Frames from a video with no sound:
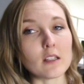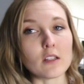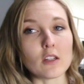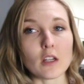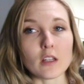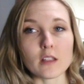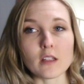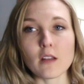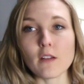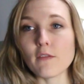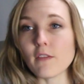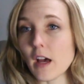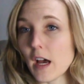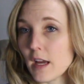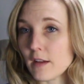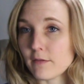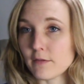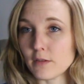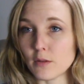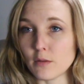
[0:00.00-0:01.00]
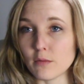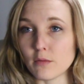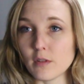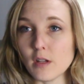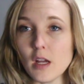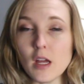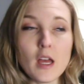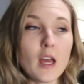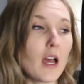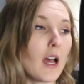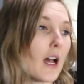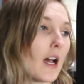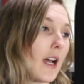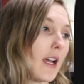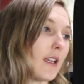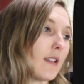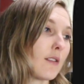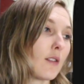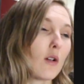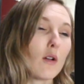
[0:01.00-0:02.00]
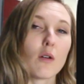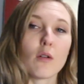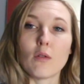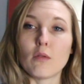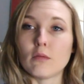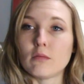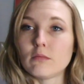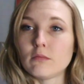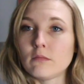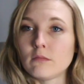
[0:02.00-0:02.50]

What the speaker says: just an iPhone, iOS